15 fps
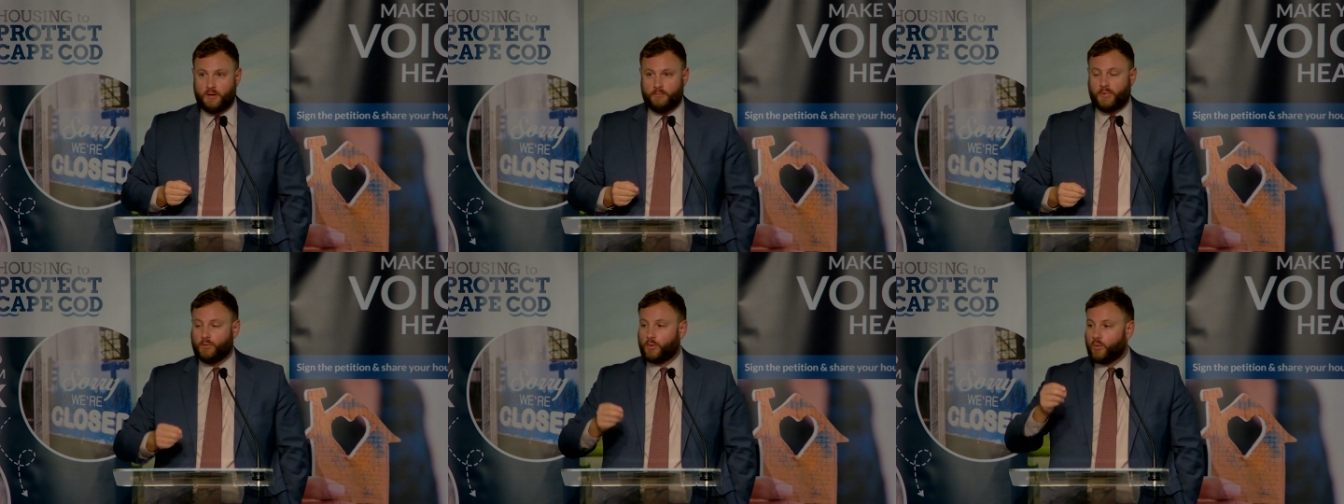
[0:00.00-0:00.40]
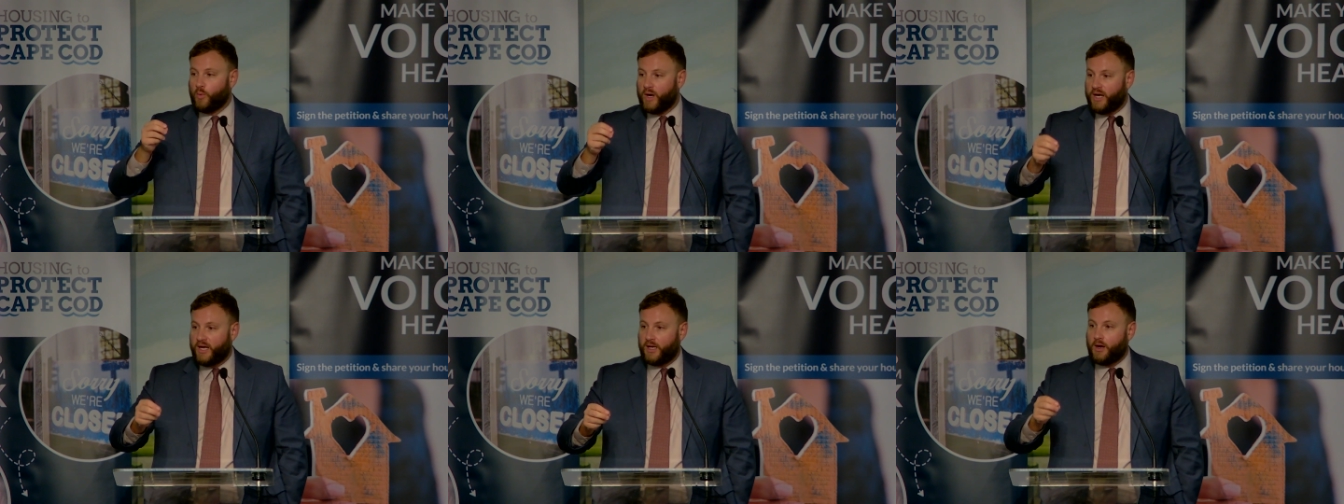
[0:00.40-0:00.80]
but we're
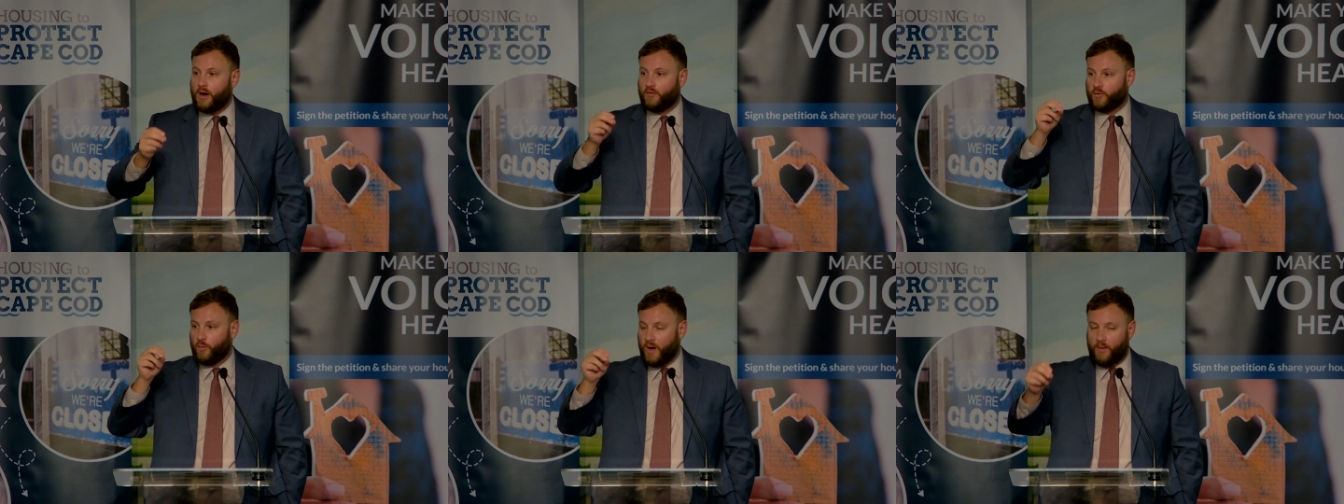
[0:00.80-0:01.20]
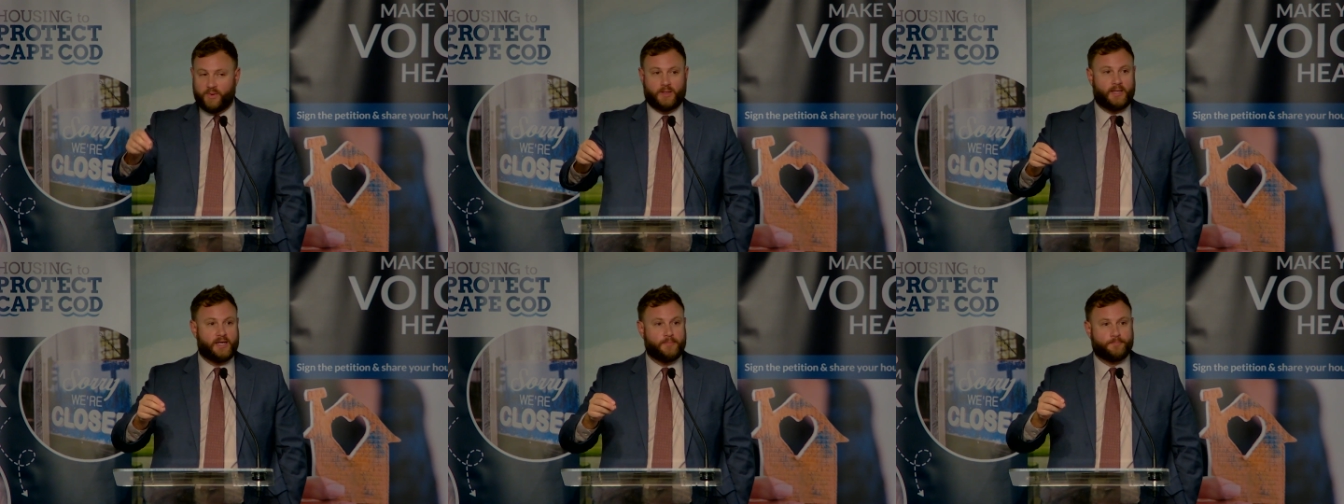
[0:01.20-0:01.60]
winning
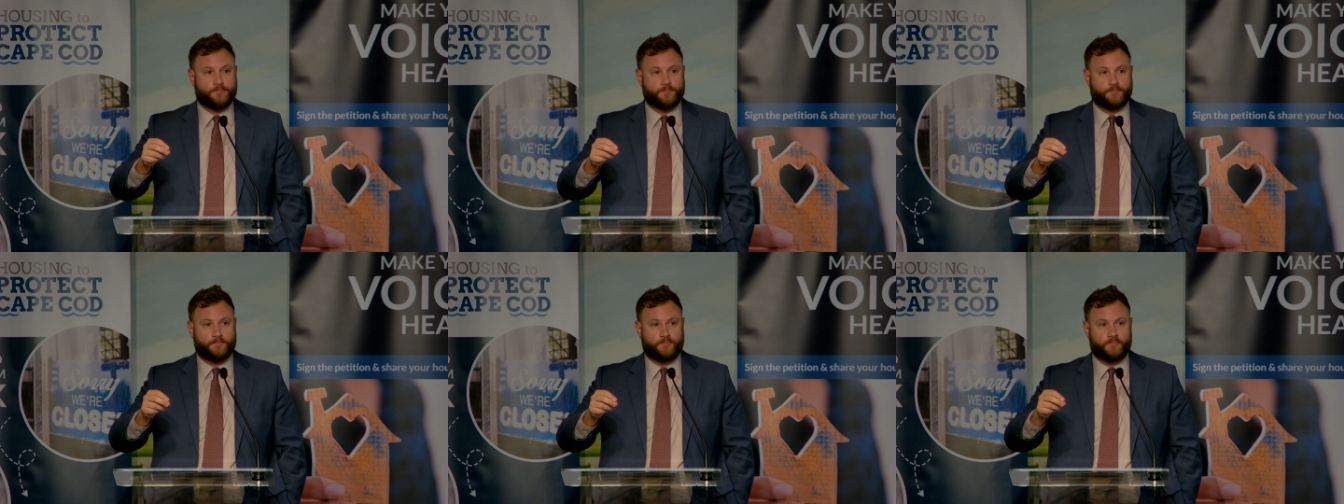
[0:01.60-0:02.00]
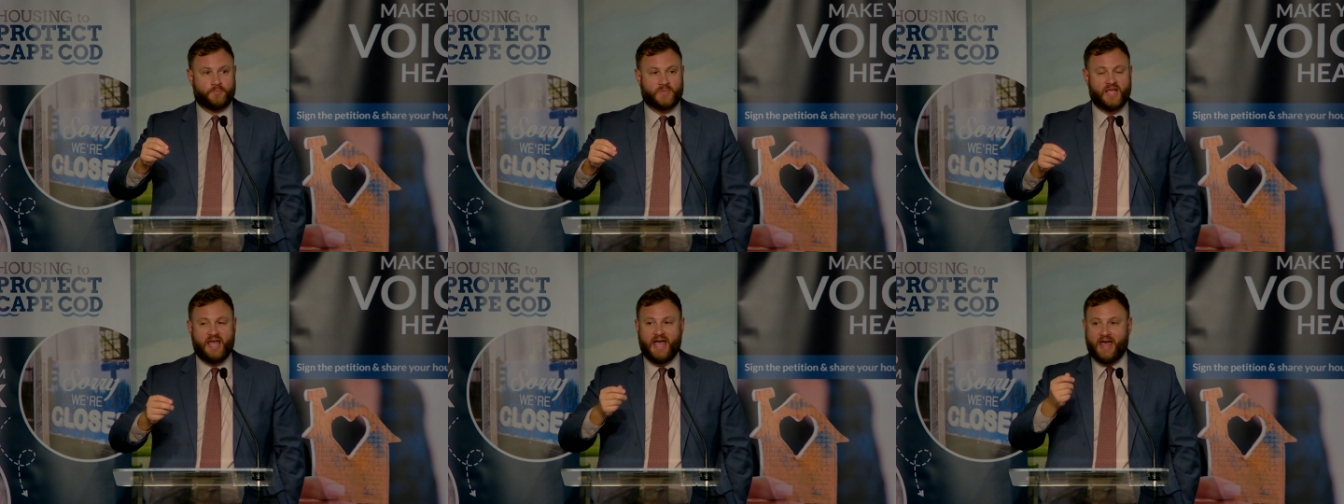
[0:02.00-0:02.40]
overwhelmingly.
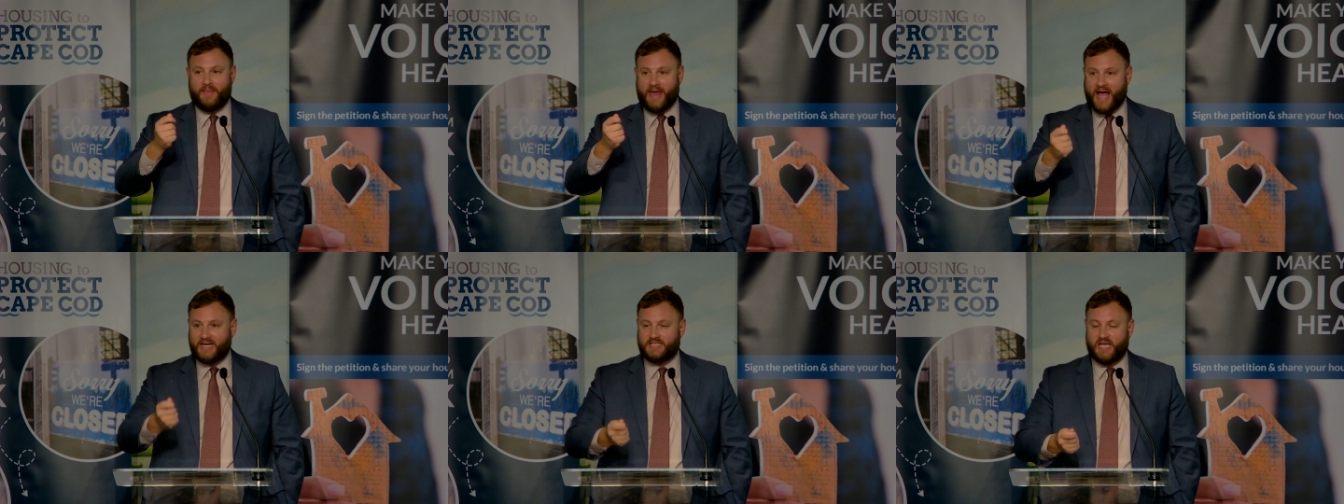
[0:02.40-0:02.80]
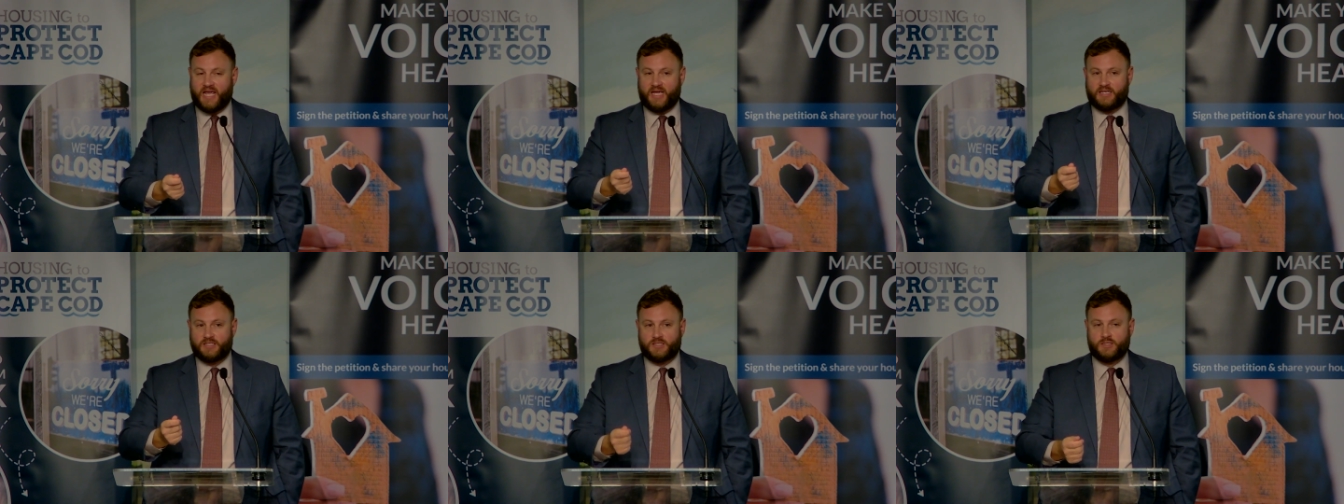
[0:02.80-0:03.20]
And that
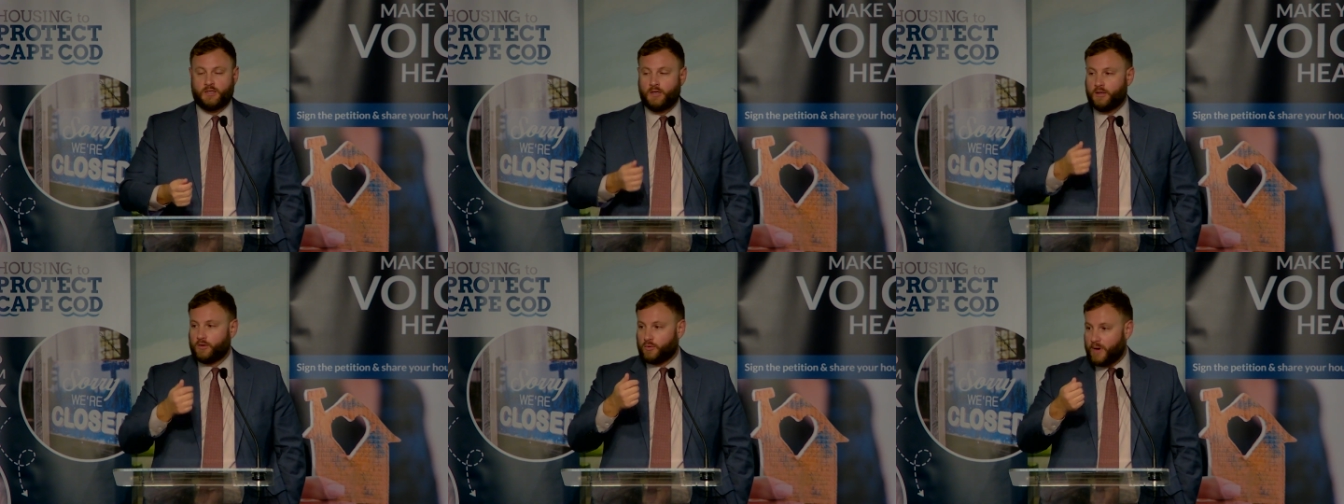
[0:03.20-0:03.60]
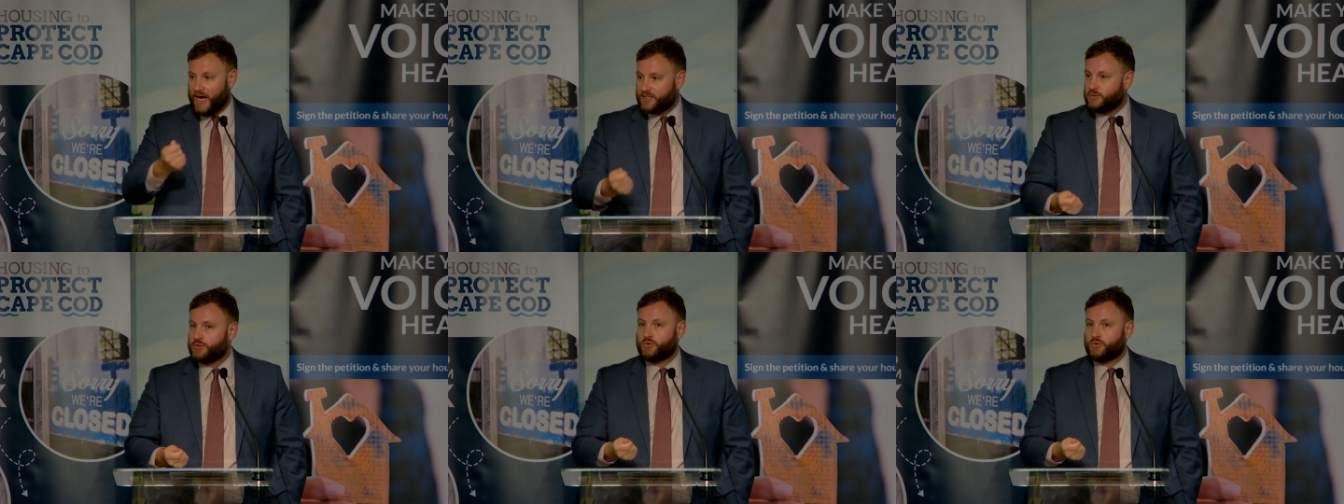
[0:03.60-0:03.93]
takes grassroots